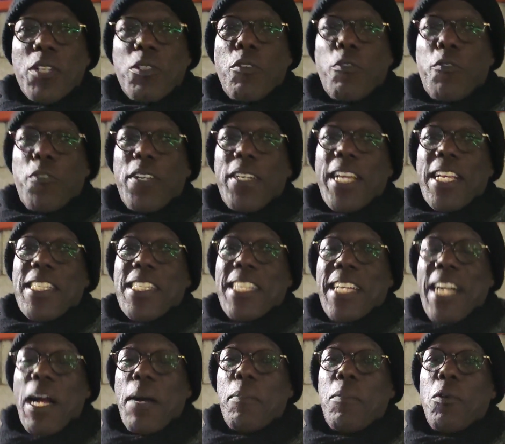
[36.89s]
a new friend has
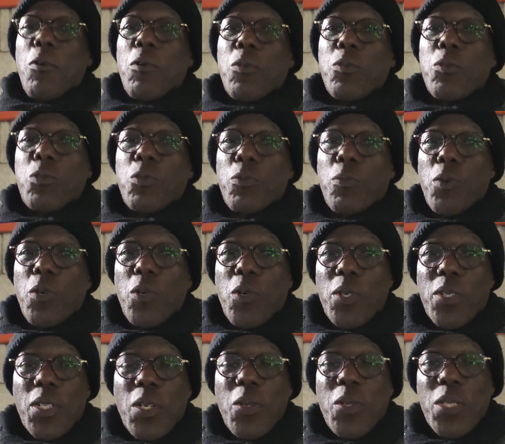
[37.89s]
come
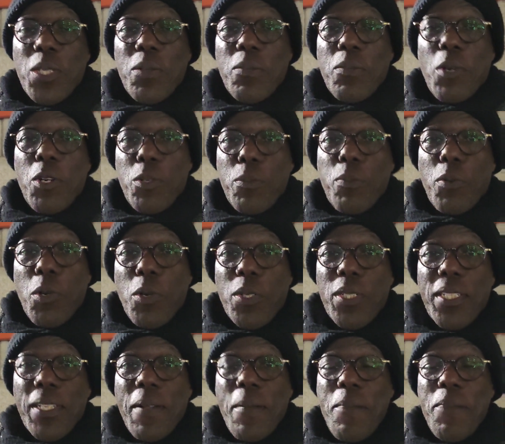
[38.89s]
on
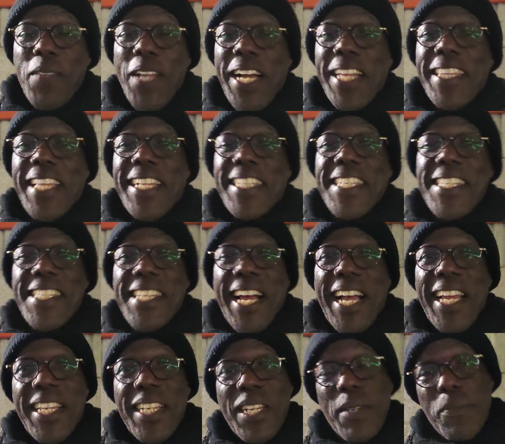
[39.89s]
board, and that is
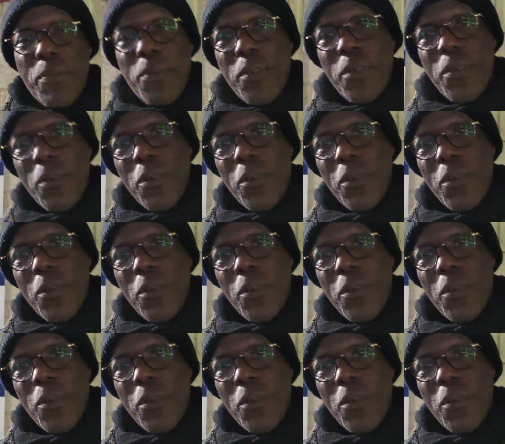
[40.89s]
Ireland.